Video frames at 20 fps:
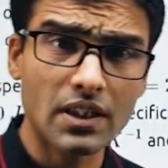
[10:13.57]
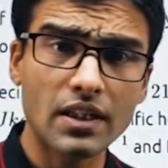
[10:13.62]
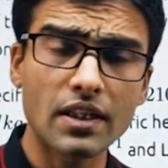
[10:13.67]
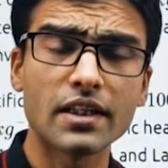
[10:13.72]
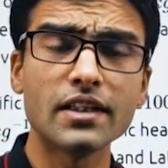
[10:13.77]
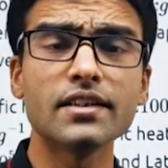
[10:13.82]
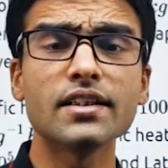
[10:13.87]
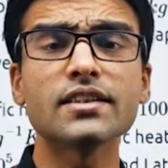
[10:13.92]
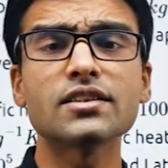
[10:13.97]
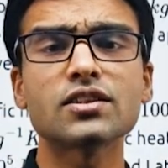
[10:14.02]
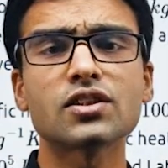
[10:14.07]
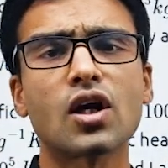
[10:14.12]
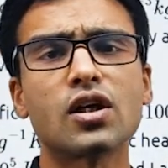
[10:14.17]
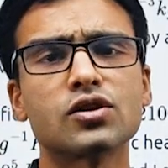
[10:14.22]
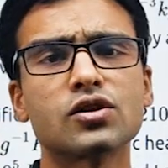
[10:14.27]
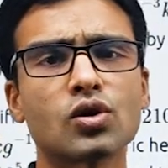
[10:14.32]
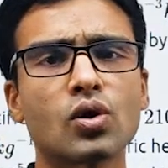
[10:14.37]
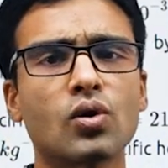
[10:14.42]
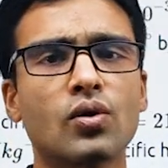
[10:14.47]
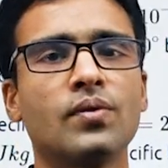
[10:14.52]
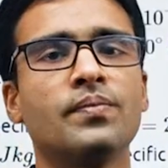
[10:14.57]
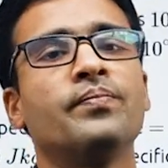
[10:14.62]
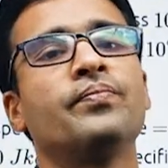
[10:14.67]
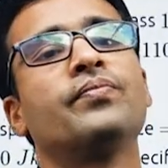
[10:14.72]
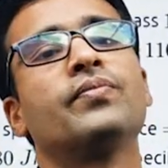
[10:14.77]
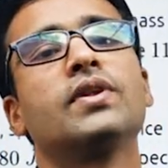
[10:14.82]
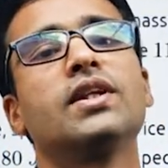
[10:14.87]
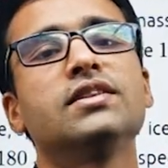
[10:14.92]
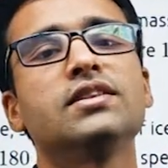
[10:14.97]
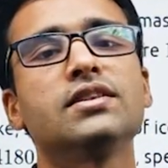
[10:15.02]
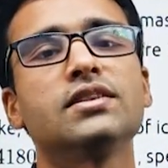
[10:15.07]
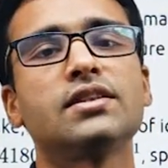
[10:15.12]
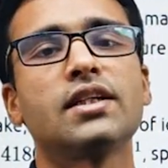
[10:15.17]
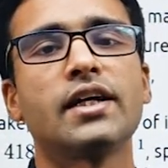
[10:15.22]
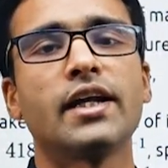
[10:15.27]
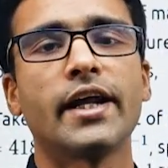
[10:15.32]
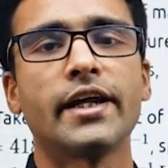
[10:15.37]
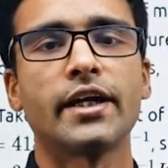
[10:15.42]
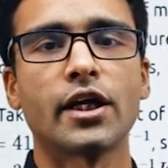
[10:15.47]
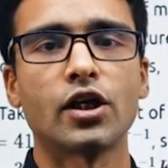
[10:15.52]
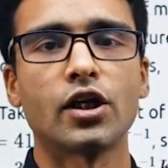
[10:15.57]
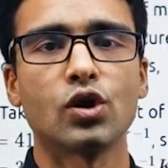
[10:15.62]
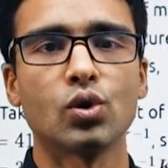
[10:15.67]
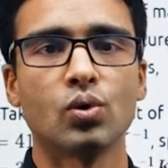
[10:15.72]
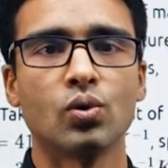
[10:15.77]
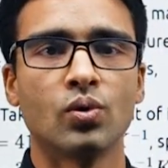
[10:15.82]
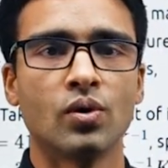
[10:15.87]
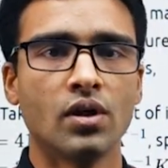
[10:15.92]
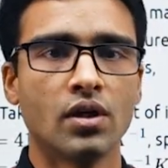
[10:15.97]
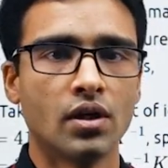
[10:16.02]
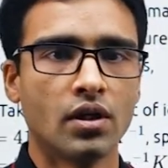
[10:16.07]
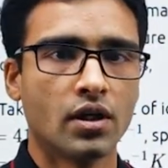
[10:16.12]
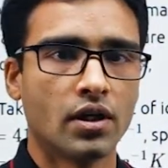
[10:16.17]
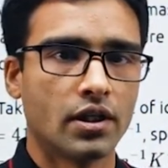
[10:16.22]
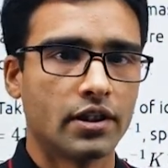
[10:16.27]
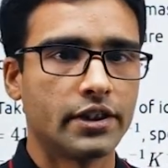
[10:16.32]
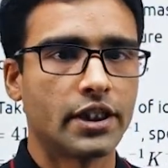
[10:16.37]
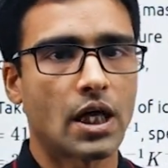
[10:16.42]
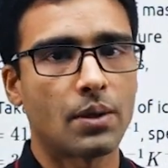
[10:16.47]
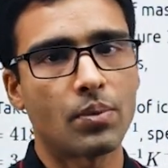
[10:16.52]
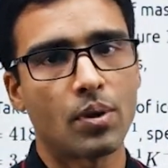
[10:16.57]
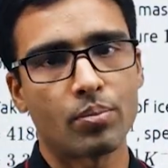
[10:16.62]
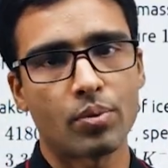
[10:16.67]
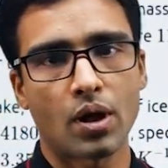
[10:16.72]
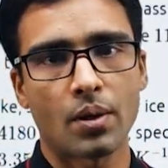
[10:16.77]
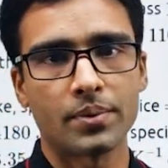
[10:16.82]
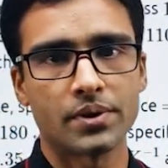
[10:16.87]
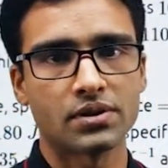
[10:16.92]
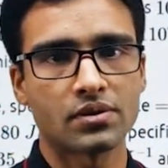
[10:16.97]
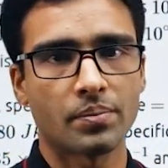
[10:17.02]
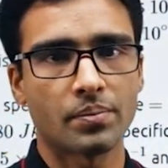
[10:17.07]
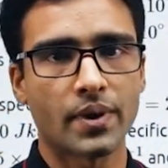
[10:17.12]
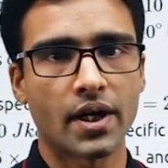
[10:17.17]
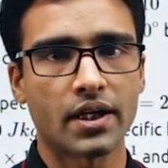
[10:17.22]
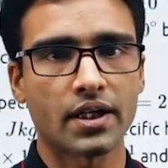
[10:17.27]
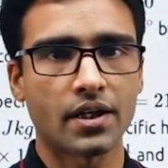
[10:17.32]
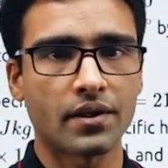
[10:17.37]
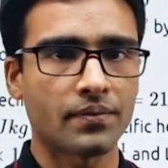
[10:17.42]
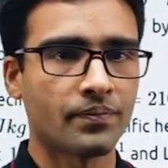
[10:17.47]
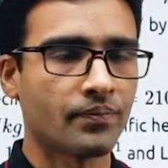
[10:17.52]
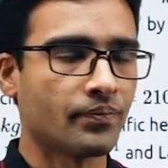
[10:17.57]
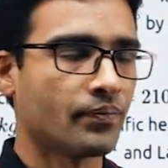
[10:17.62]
In this also, this is related to thermal properties of matter.